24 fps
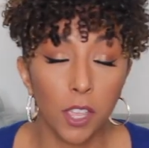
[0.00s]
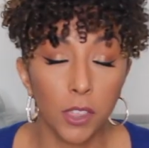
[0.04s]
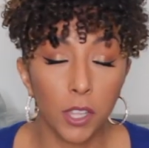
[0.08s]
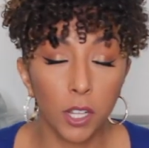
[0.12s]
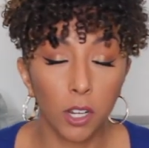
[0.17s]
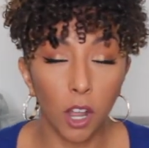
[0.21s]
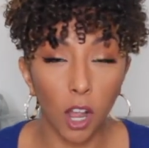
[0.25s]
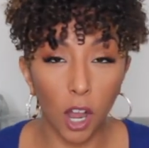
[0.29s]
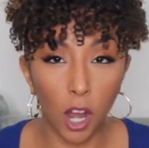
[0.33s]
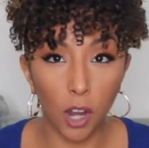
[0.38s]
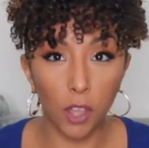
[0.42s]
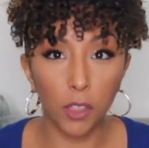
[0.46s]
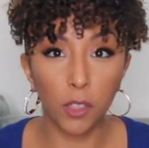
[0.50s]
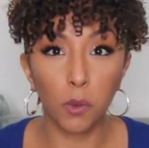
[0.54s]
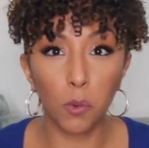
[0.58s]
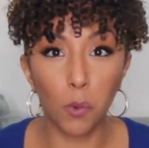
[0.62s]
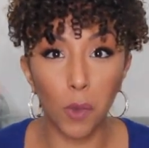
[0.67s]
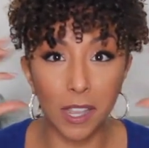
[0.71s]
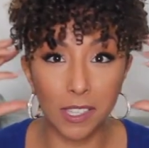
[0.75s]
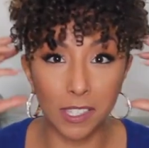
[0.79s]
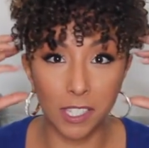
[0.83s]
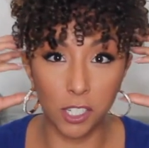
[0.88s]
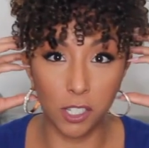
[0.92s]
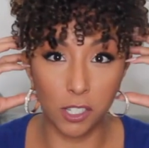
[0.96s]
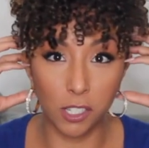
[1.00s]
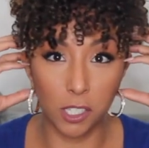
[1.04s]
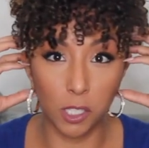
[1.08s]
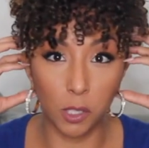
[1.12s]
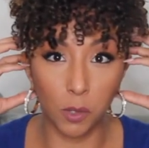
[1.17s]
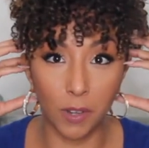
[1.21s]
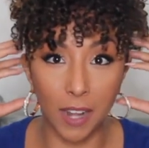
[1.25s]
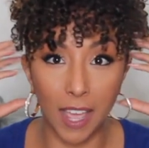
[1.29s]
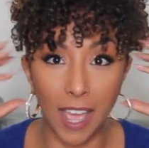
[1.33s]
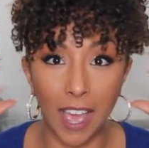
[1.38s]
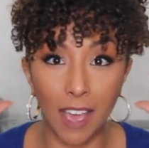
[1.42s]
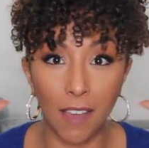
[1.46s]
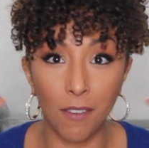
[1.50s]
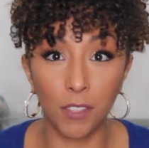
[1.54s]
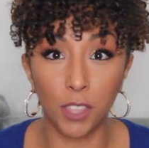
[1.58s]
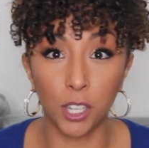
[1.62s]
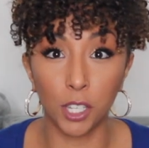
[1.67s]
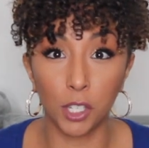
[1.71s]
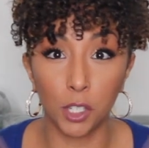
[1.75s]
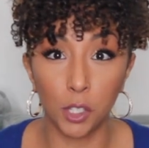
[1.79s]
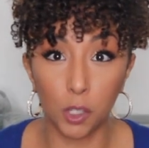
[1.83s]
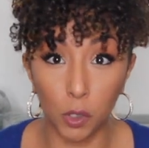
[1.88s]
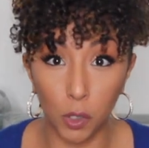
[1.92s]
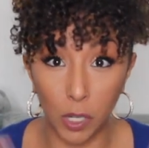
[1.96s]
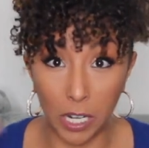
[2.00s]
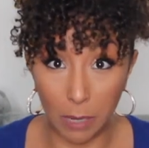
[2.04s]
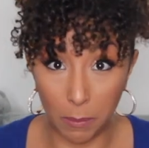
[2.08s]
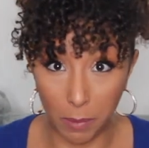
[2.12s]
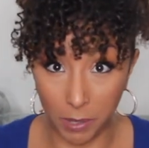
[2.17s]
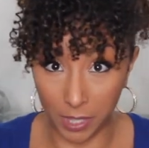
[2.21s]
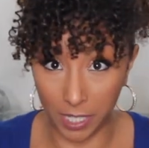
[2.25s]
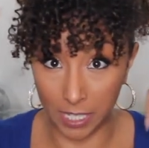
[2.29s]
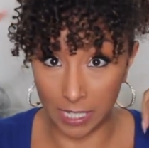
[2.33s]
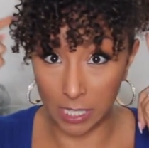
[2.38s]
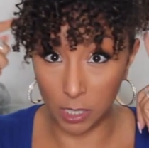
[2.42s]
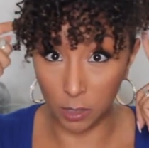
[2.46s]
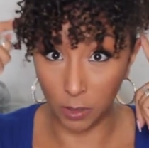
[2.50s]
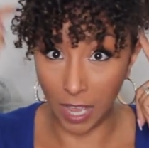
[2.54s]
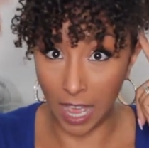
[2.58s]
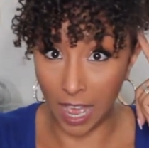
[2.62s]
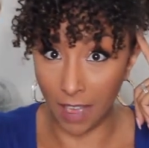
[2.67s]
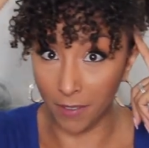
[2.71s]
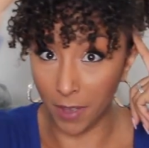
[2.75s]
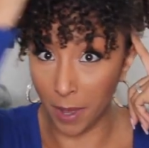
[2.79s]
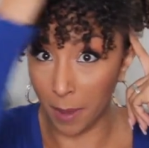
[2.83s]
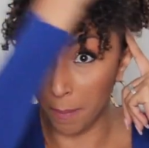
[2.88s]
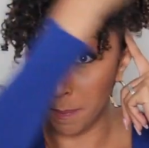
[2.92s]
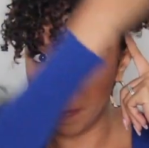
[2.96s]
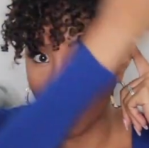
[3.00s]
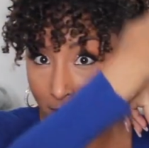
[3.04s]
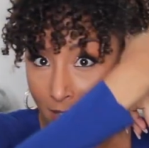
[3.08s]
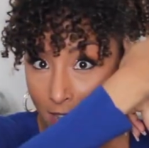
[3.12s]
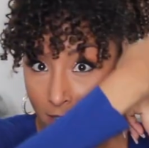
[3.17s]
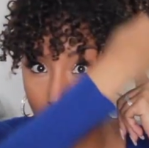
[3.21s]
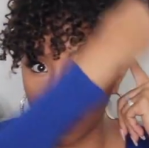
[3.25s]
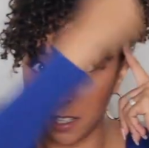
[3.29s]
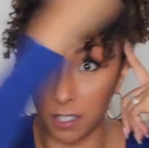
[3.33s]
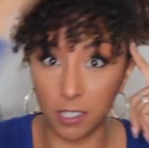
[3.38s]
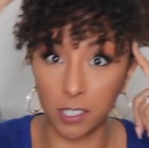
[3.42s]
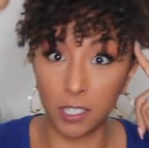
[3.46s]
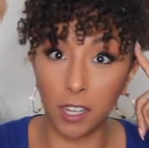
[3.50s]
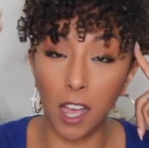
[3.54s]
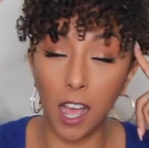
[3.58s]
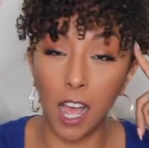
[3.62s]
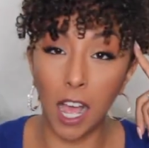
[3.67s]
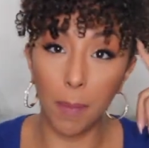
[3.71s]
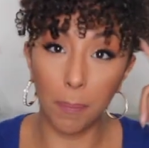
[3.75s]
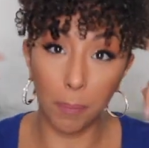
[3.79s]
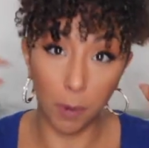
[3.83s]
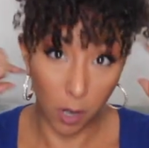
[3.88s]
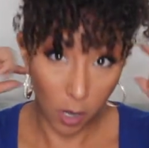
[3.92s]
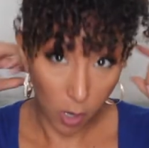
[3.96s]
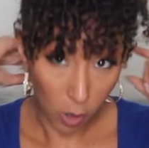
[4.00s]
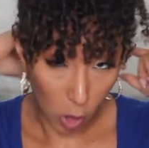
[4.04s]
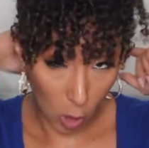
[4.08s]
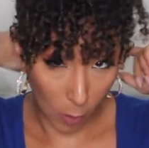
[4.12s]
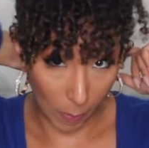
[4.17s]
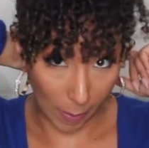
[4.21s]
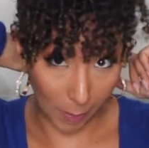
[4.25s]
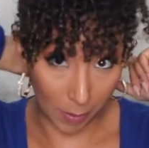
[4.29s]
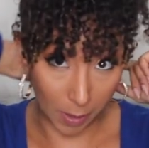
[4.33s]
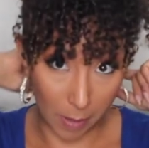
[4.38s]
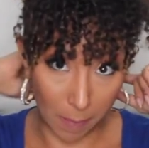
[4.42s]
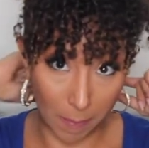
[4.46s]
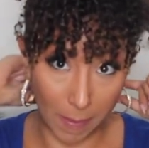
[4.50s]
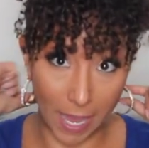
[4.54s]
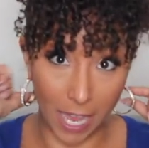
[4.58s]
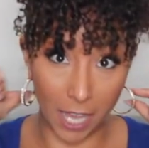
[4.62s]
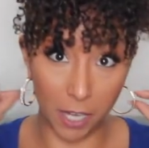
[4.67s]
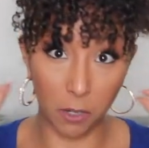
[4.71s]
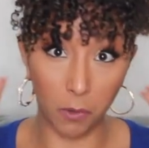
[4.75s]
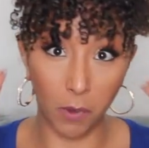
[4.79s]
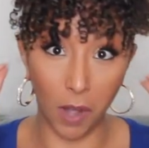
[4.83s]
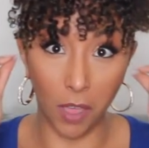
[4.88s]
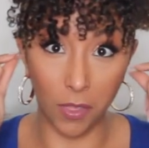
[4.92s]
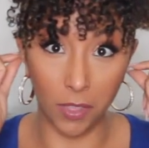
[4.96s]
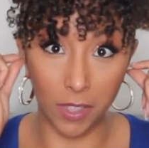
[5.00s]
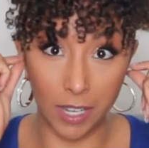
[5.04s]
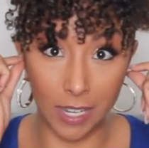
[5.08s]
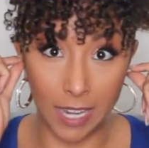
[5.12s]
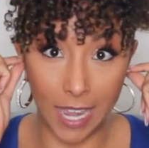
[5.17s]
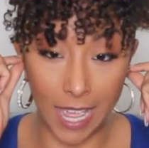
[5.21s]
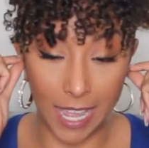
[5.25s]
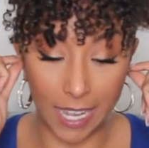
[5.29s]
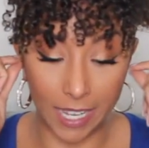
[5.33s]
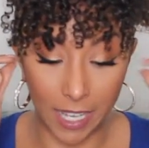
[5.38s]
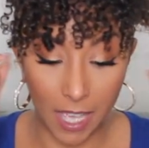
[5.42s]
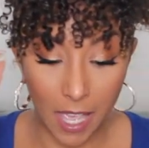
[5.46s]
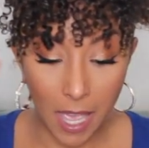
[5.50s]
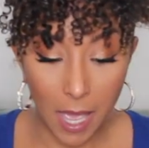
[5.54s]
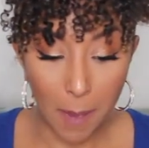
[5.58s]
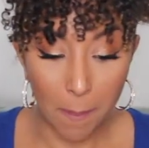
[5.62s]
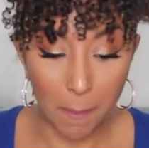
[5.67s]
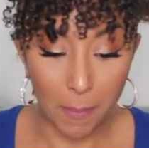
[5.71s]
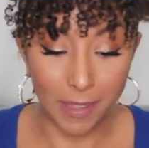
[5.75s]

There are the ones that just don't have the string, but they still have a band on top or maybe a band around the neck.